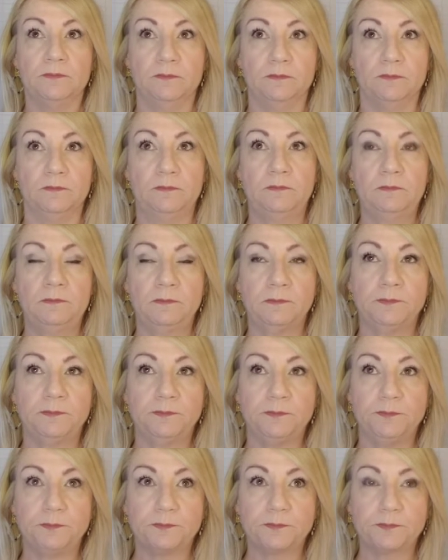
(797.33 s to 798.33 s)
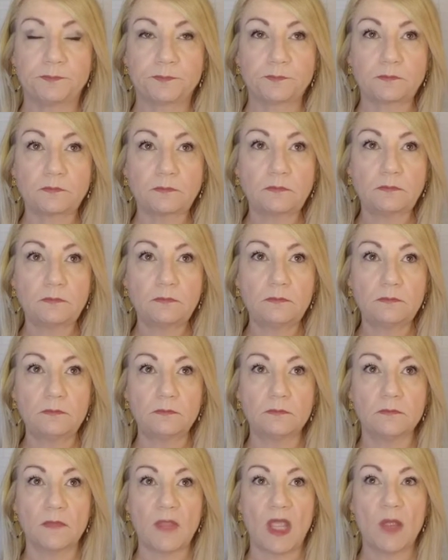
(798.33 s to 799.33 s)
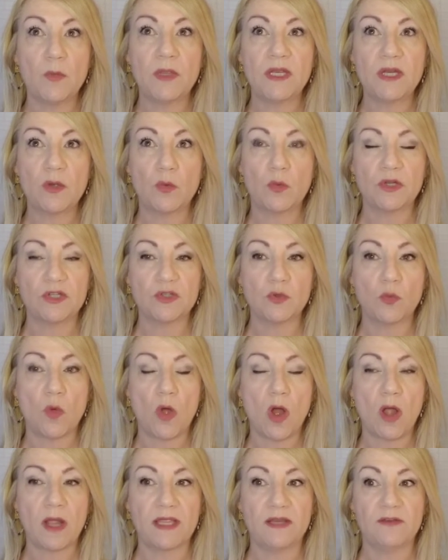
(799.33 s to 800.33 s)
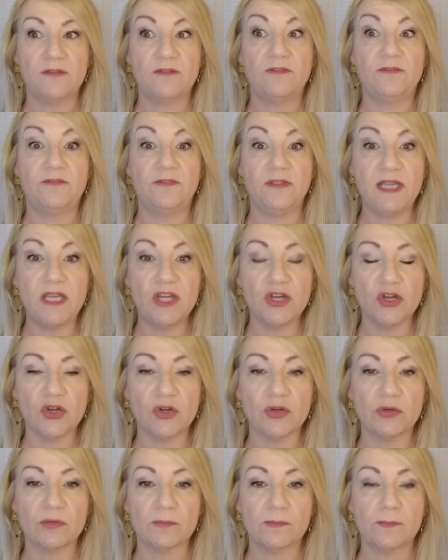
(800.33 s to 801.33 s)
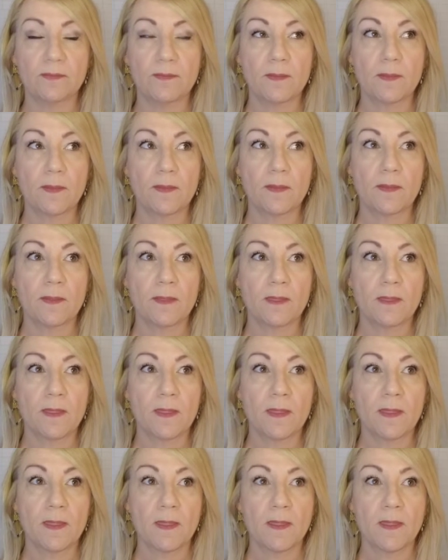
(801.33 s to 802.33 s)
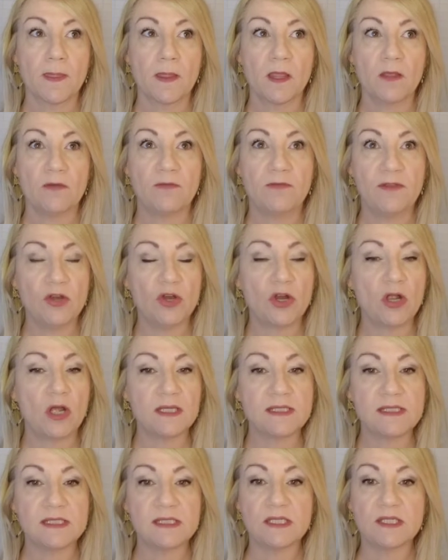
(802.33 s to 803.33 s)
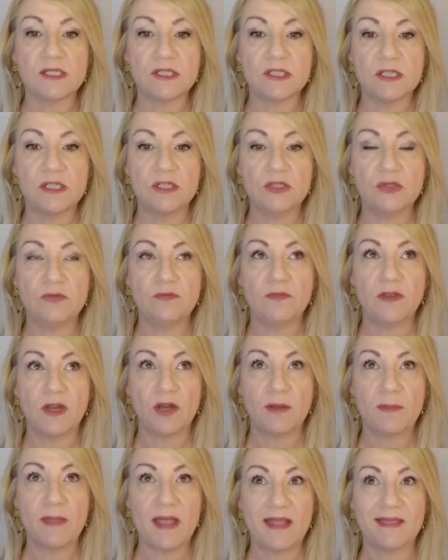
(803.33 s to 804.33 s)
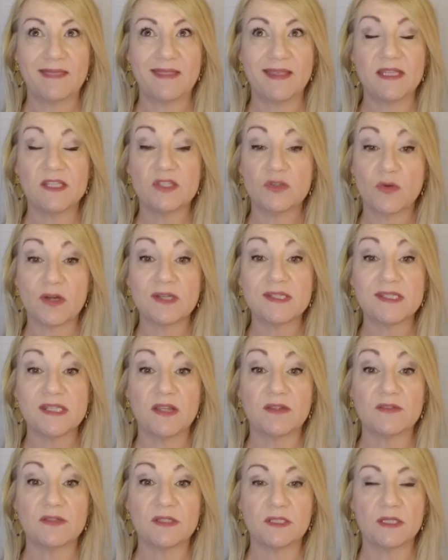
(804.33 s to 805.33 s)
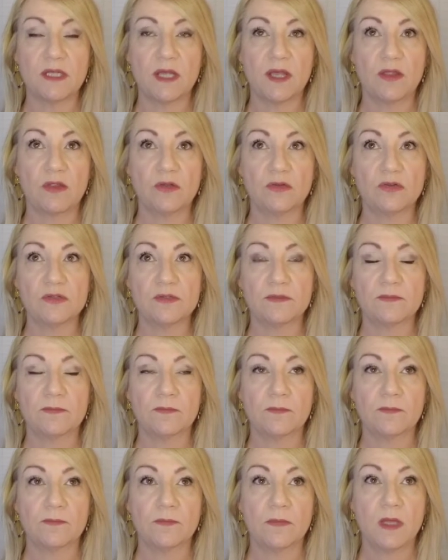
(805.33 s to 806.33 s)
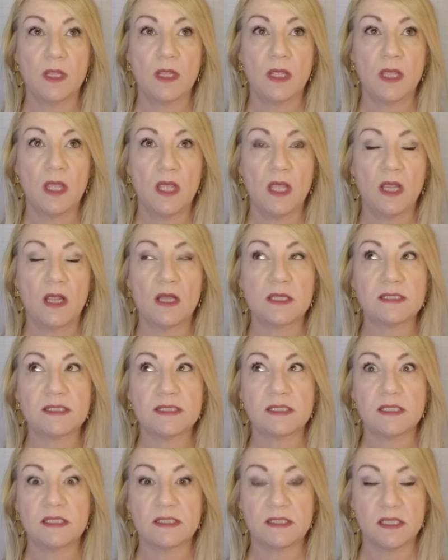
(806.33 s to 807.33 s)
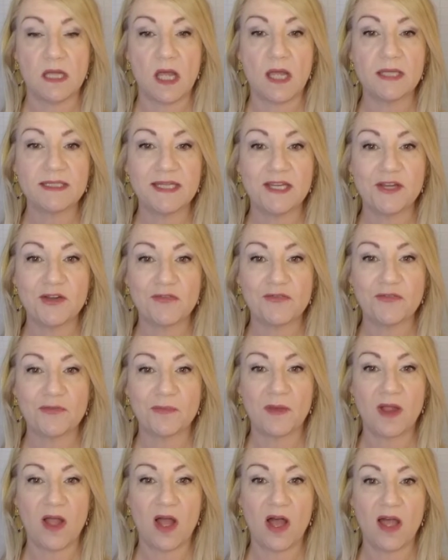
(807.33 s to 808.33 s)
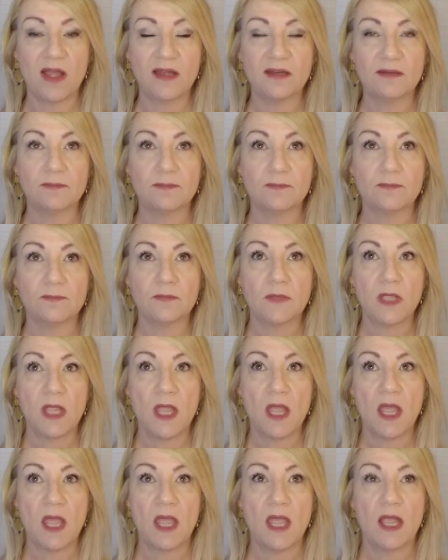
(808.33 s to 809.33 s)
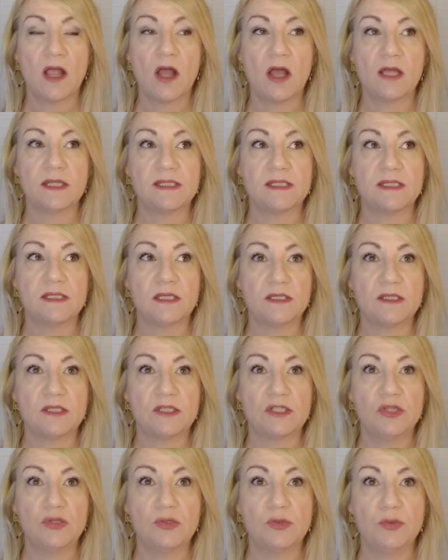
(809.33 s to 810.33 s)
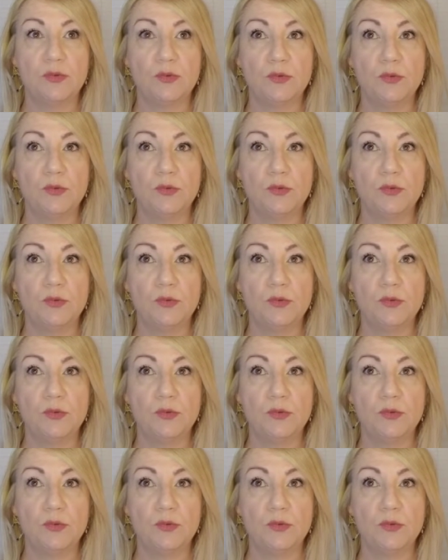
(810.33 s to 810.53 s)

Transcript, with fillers: and we don't want to walk in fear. Fear causes us to do very bad things to ourselves and to others. It causes us not to hear from God. It causes us to